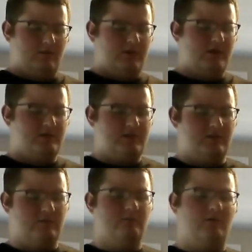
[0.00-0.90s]
parts
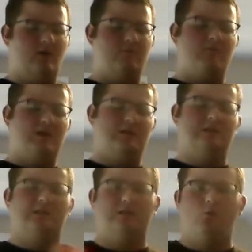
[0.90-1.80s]
here and make it
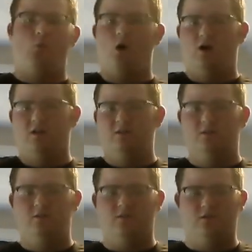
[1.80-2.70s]
into like a wand
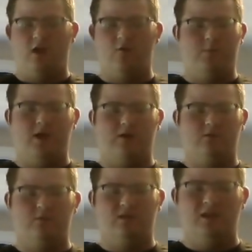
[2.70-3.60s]
for Harry
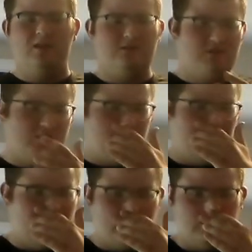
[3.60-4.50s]
Potter, but that's just
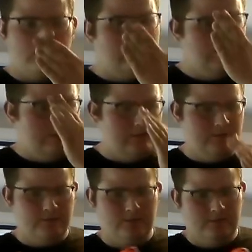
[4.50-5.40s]
about it.
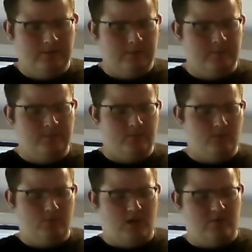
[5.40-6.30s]

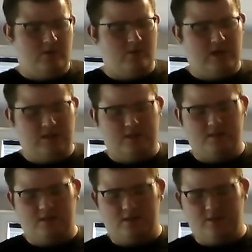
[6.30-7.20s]
Maybe you can make it
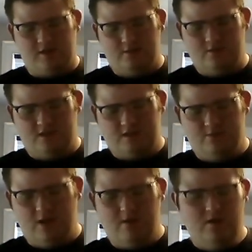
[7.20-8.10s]
into something else.
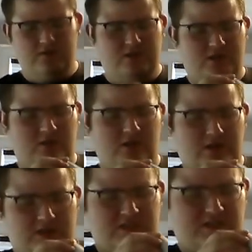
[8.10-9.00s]
Maybe even to like
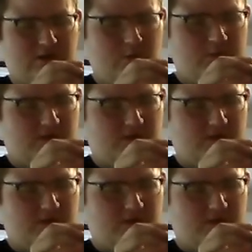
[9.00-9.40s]
a scope